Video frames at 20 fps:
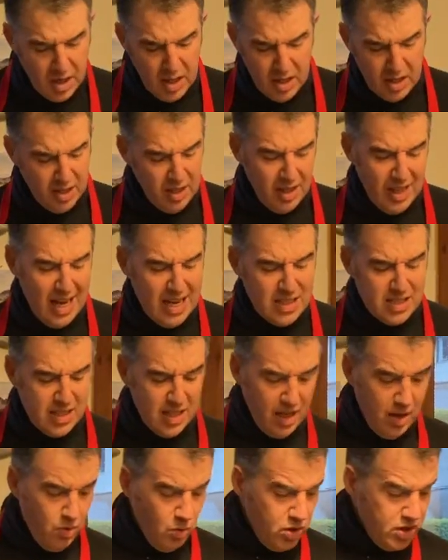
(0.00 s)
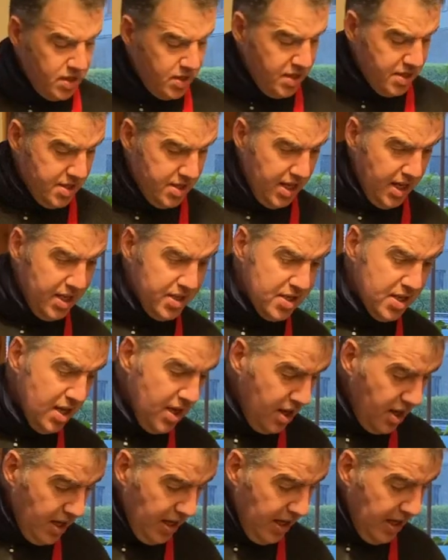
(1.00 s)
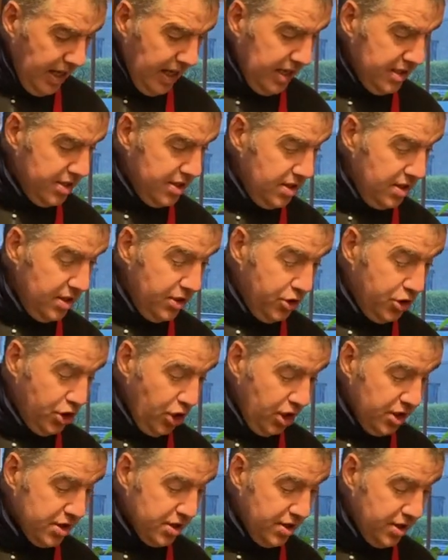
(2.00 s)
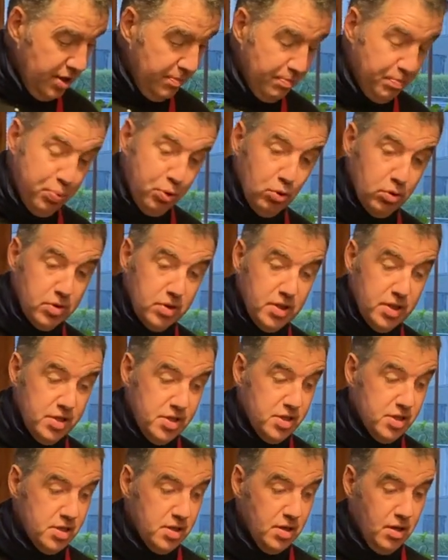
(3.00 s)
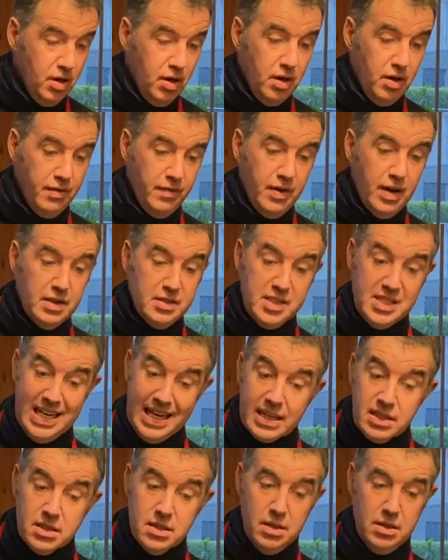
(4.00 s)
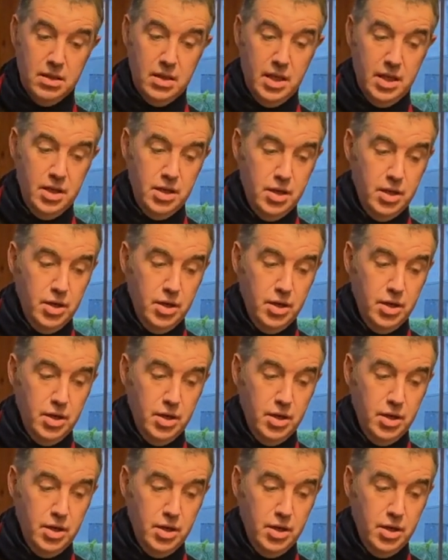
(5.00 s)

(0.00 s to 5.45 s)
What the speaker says: The last thing I want to say is just the importance of, certainly